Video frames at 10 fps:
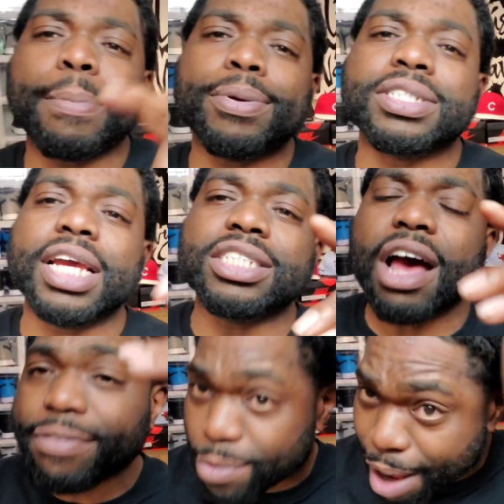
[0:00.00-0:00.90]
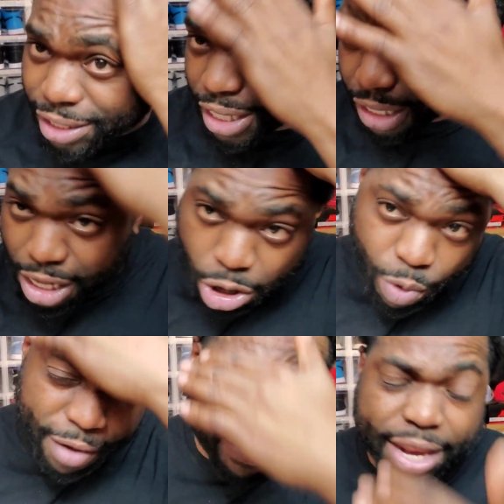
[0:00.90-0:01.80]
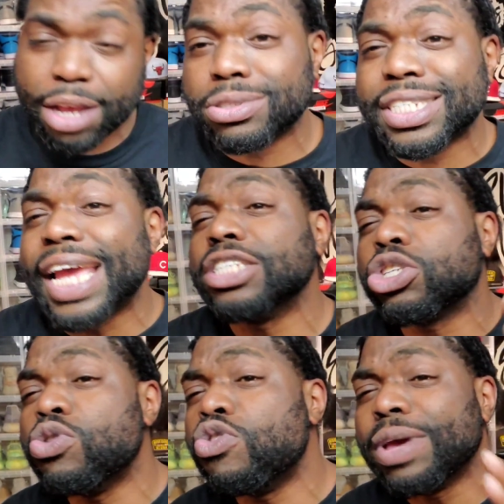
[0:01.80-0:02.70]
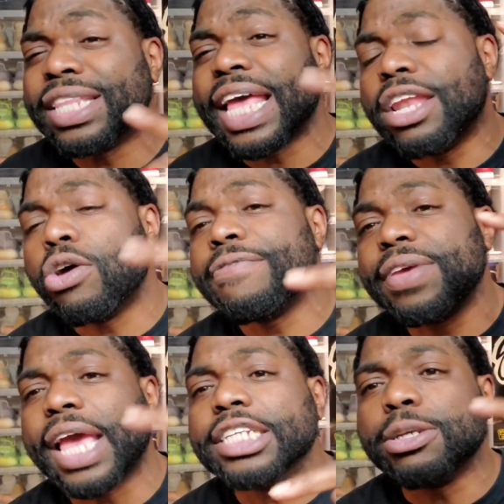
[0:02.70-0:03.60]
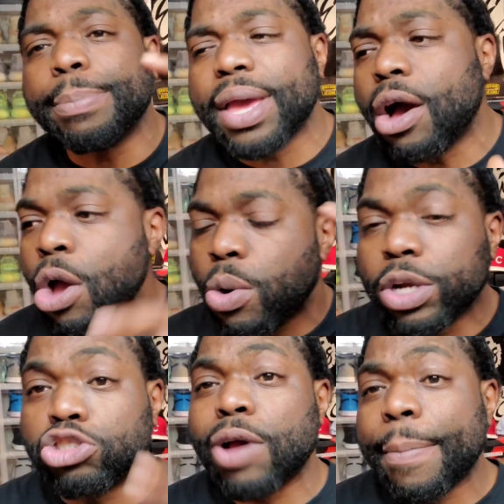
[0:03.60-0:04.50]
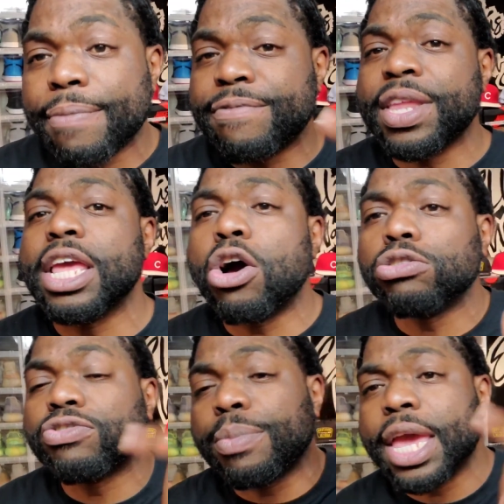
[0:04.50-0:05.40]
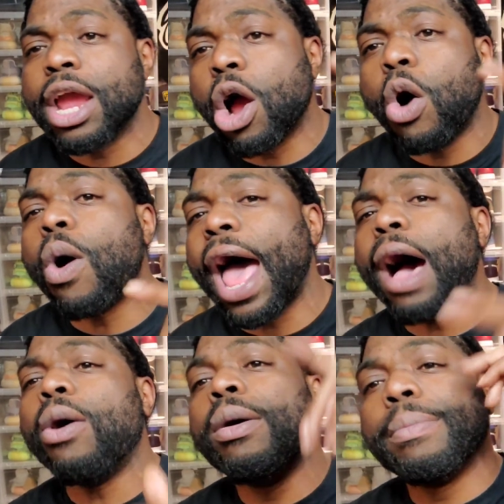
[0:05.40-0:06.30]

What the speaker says: I appreciate y'all for watching this little quick video. Stay tuned. Hit that notification bell. We dropping videos from here on out.